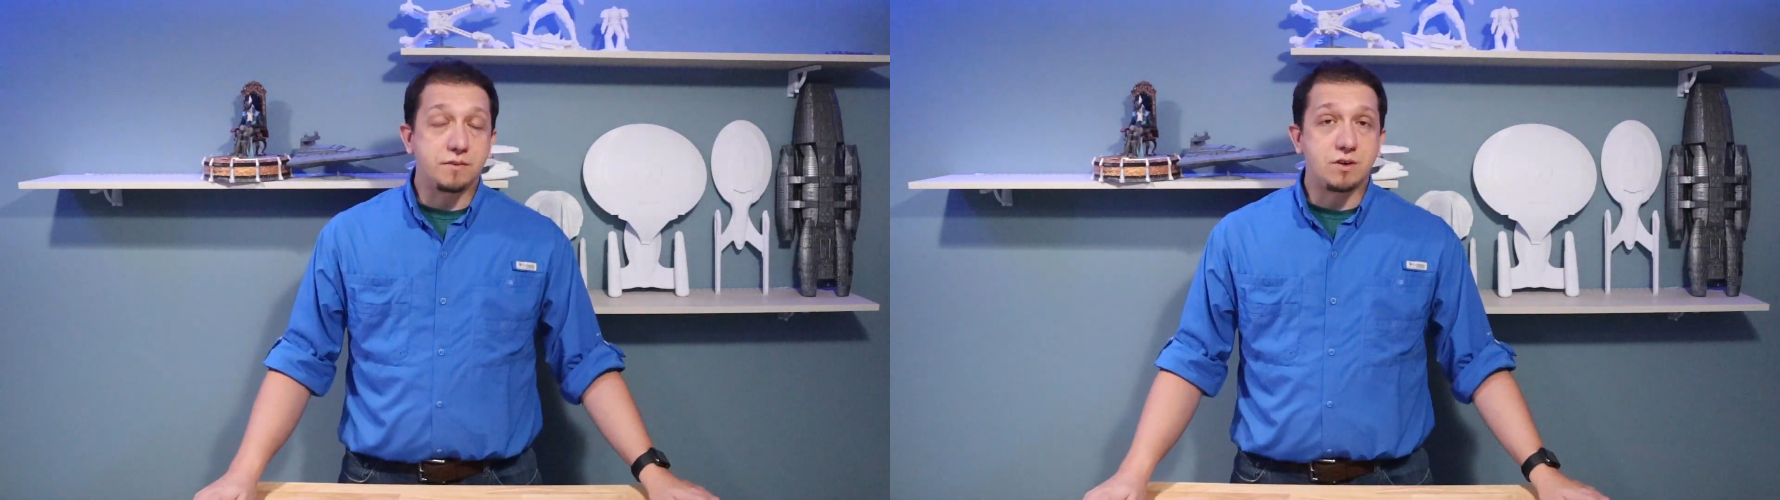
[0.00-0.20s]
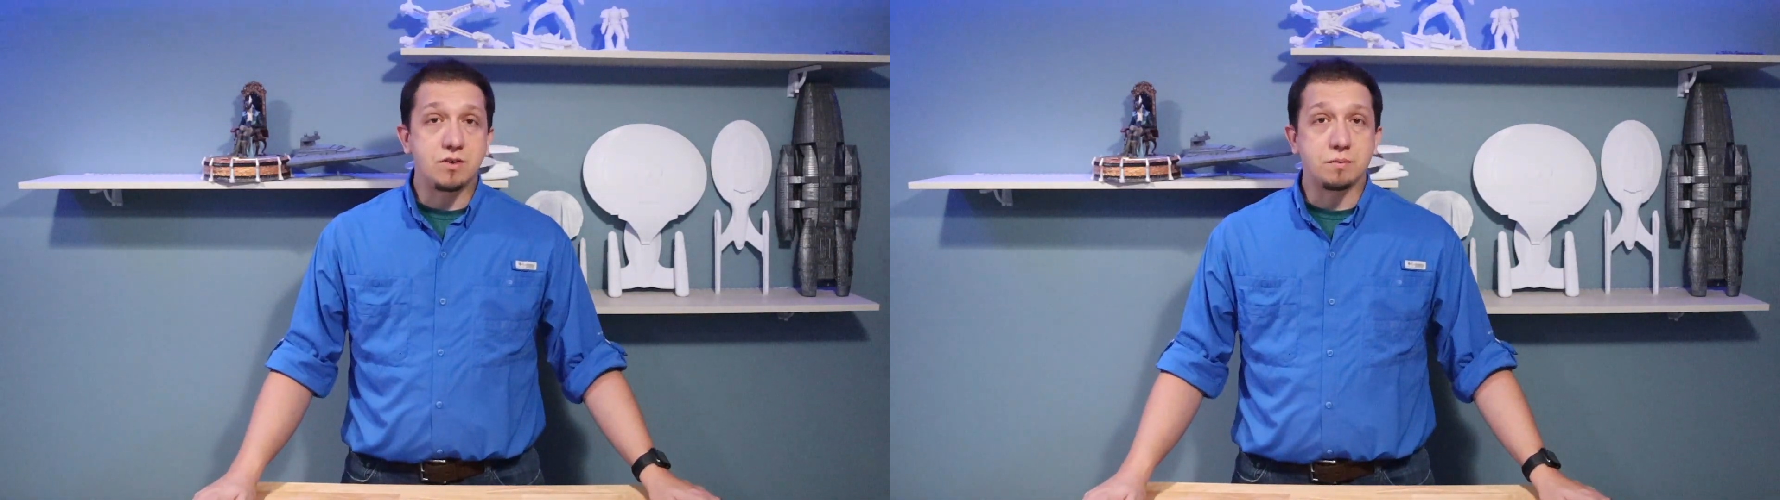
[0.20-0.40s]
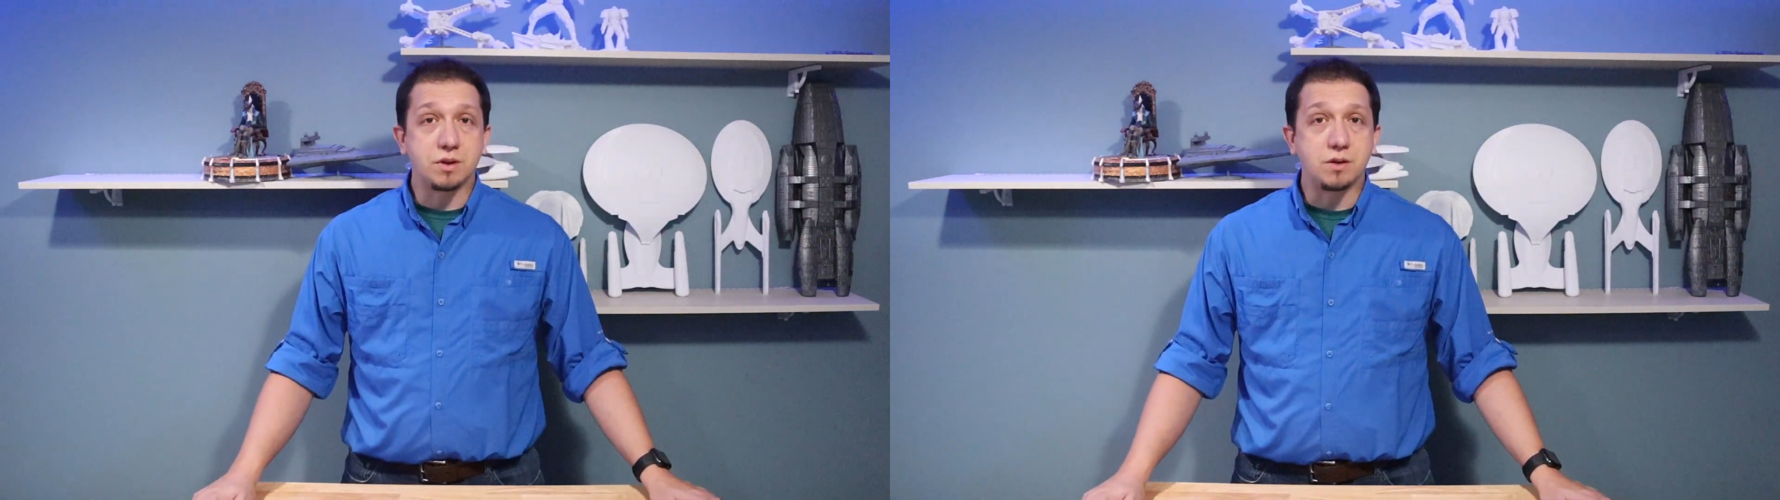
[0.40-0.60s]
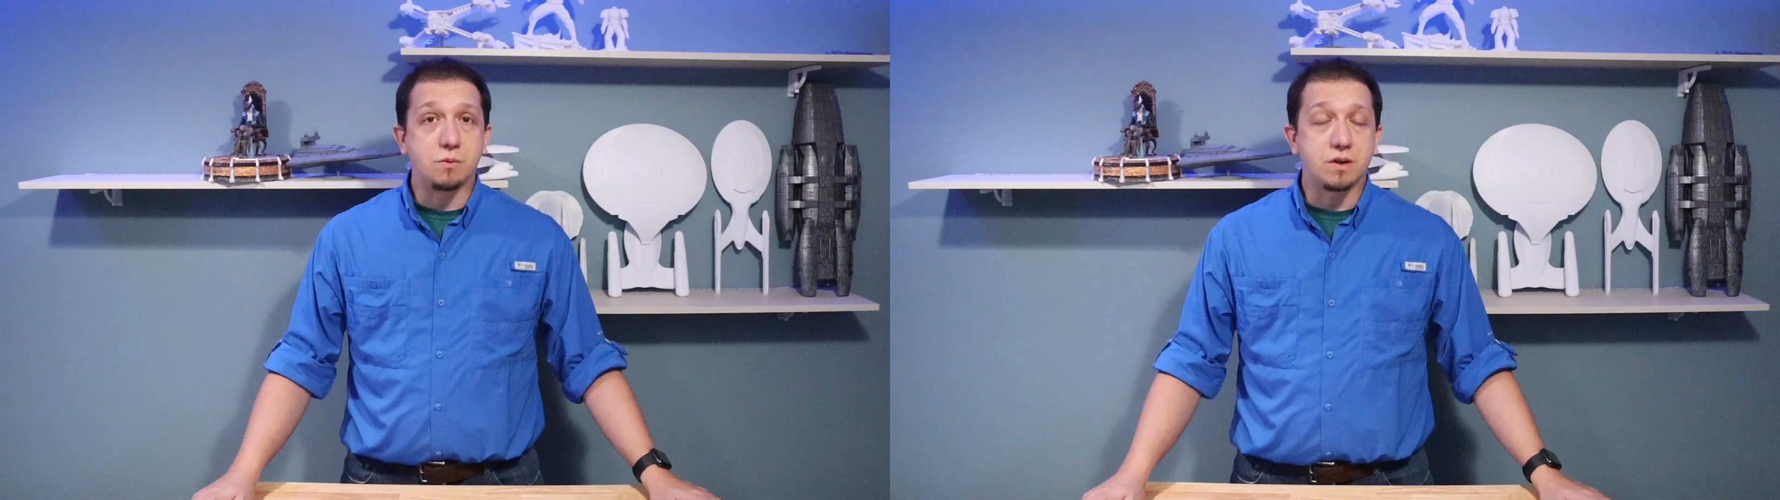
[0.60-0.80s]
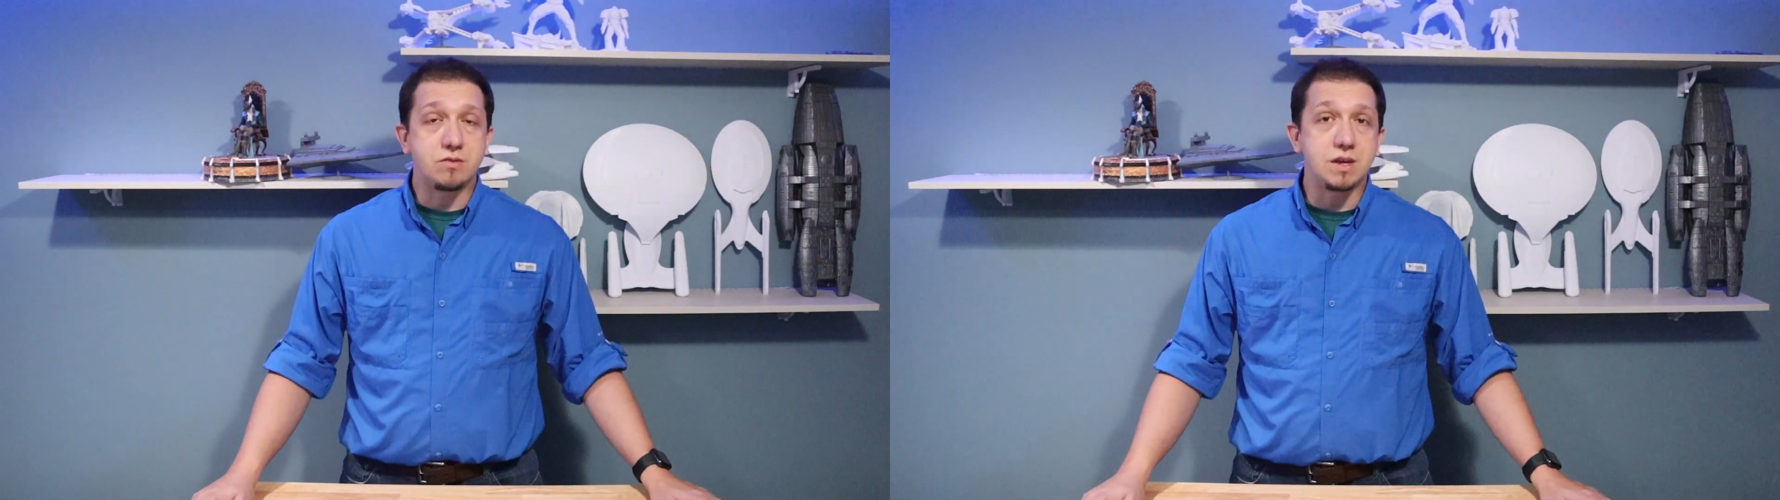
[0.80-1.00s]
if there's something that you
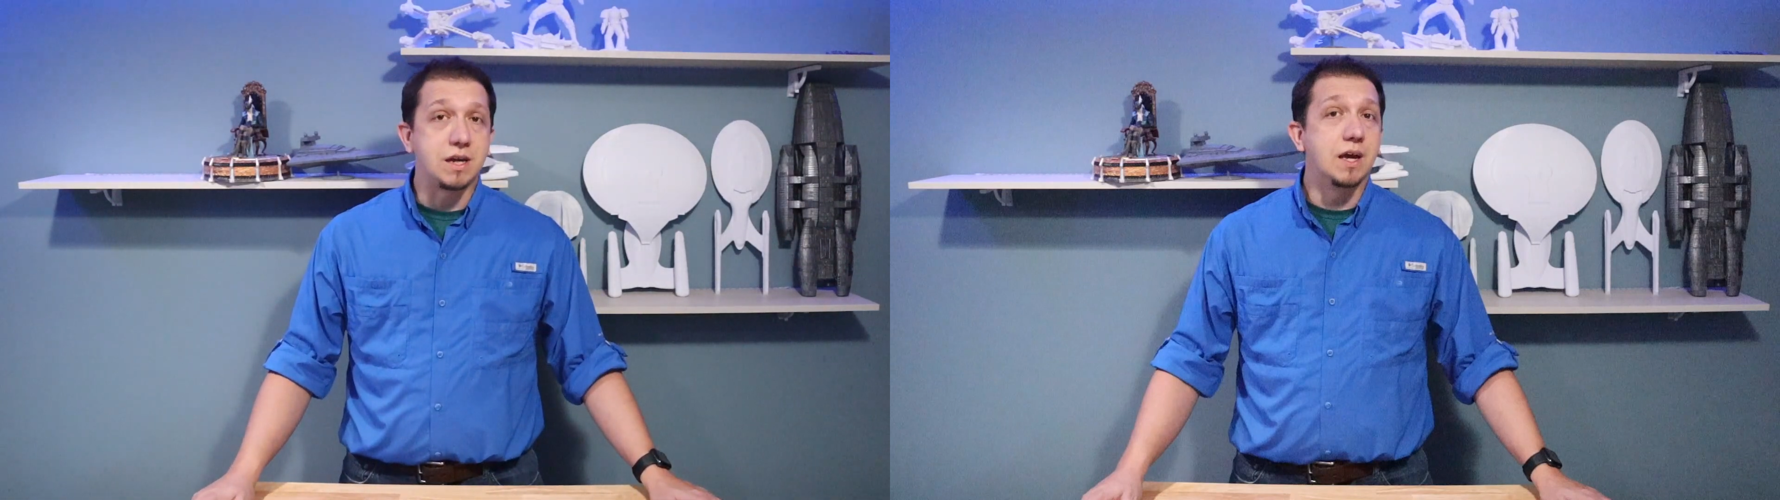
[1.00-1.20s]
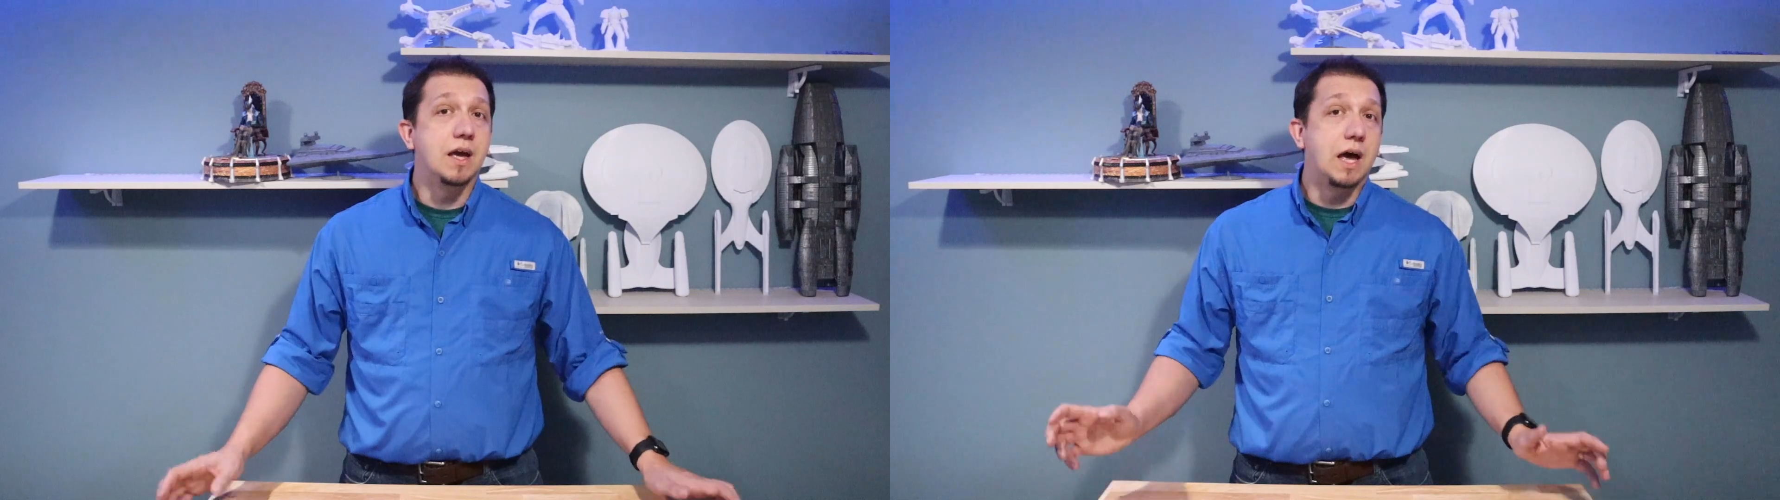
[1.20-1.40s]
want to see.